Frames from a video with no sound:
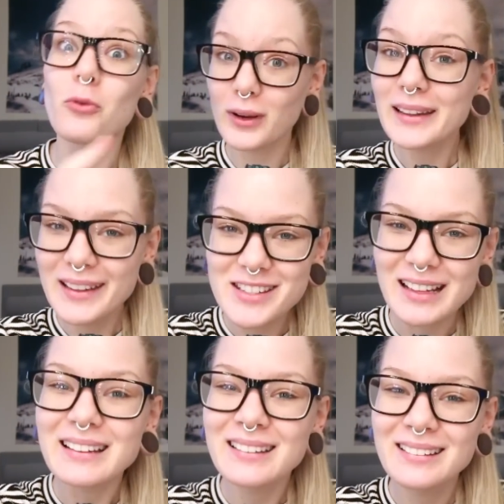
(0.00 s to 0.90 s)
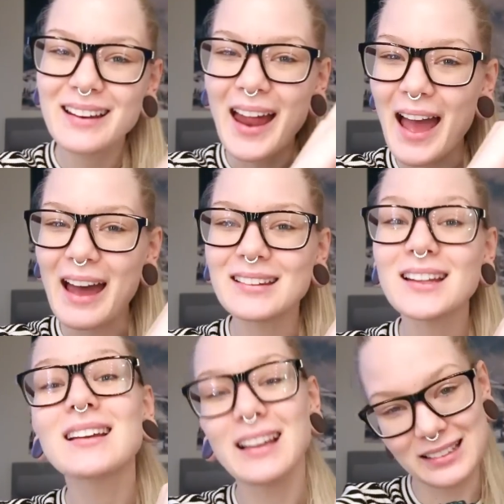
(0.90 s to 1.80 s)
religion and
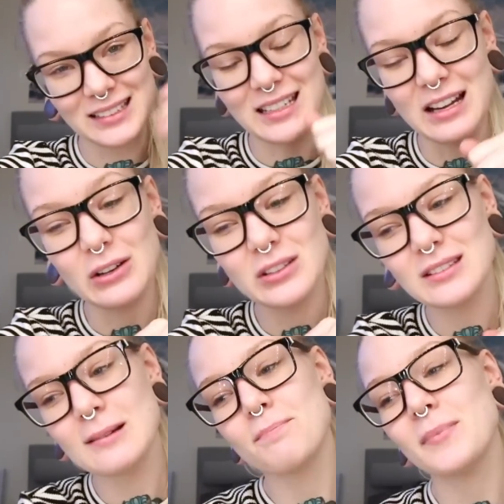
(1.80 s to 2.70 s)
casinos.